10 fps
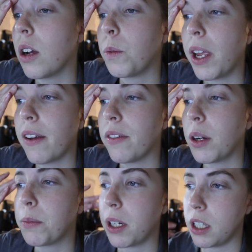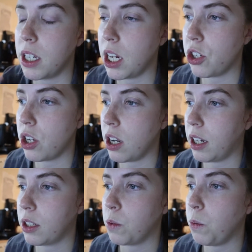We have our presentation
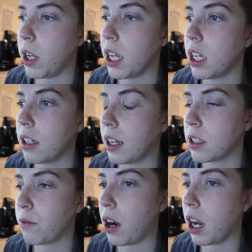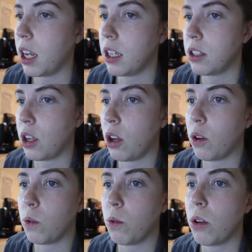next week, next Friday,
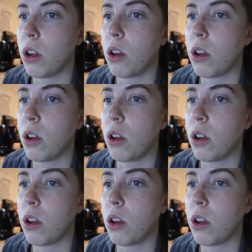so